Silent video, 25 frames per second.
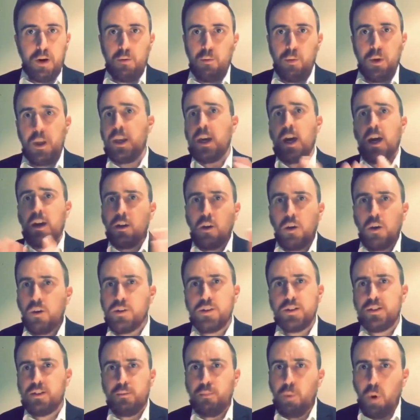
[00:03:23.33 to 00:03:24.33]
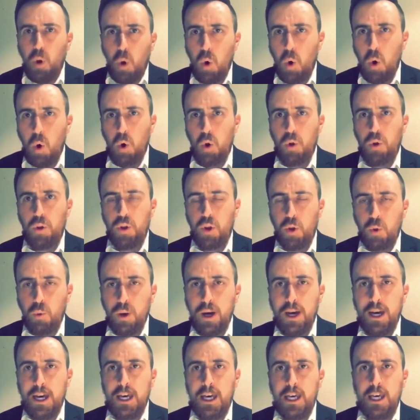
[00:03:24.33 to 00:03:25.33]
but we cannot support the
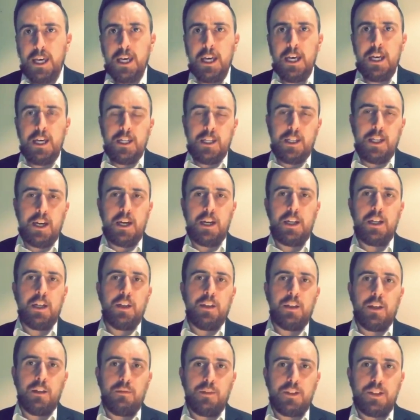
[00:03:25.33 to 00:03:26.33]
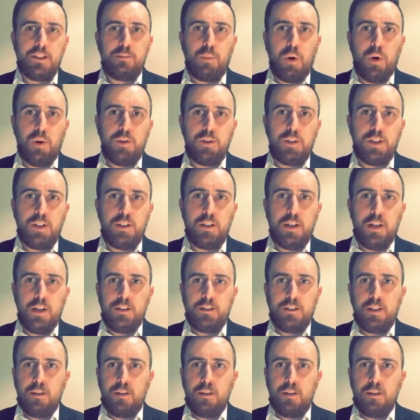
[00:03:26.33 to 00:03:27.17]
way that they responded.